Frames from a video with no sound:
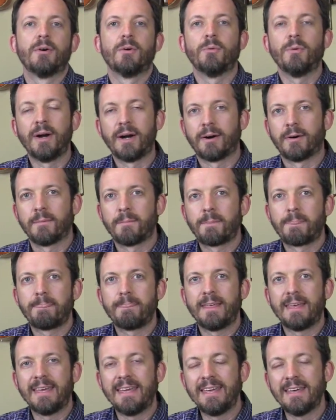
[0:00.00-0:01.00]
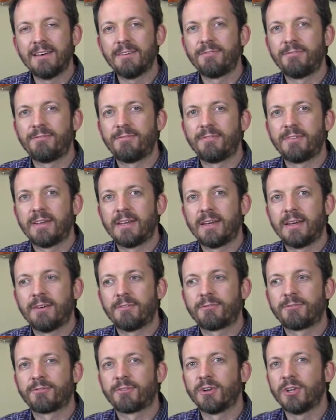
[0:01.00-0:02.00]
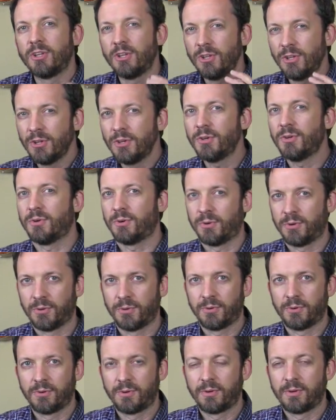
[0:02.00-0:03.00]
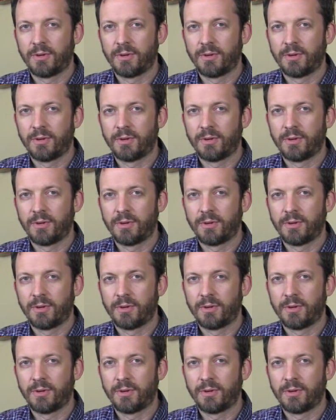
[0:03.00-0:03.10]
Well, if for you,